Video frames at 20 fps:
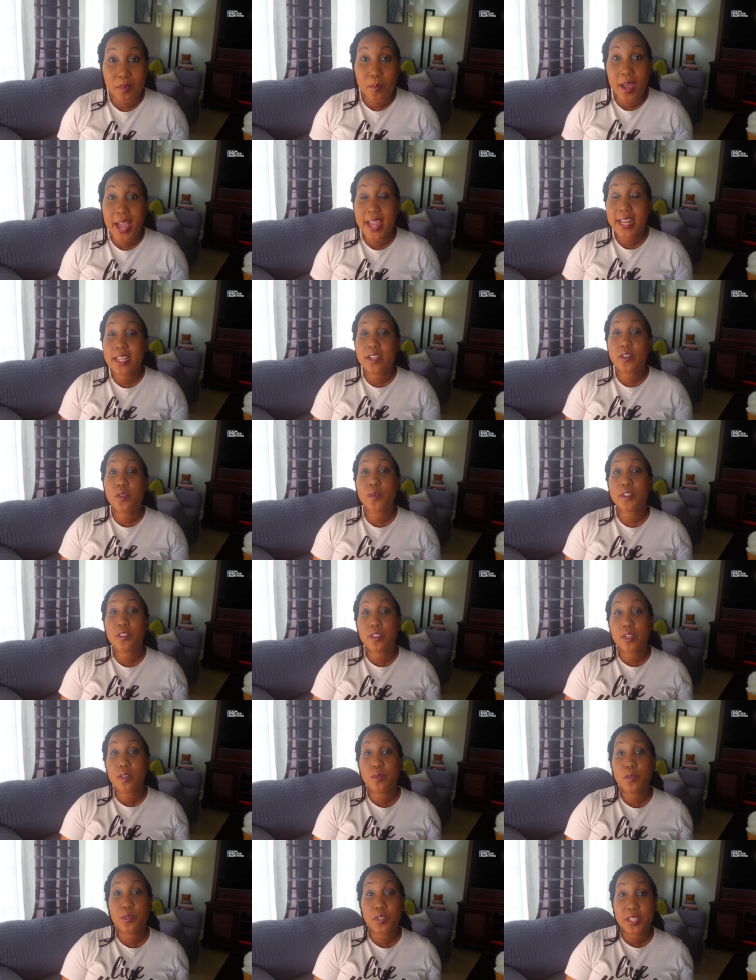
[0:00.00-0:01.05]
Why did those
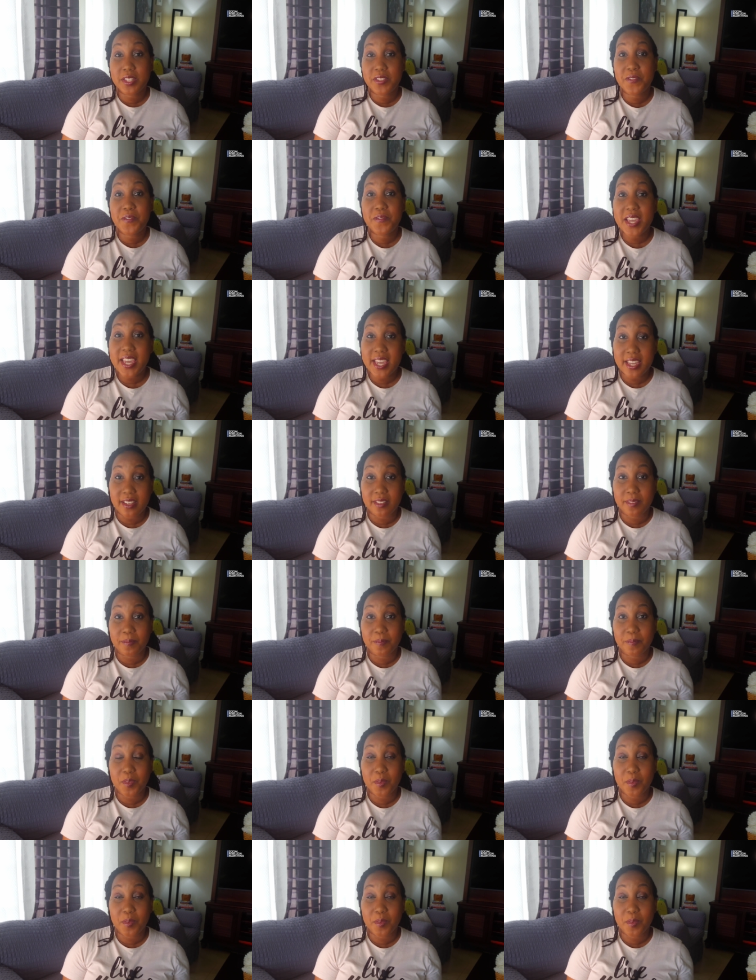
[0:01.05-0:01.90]
solutions fail?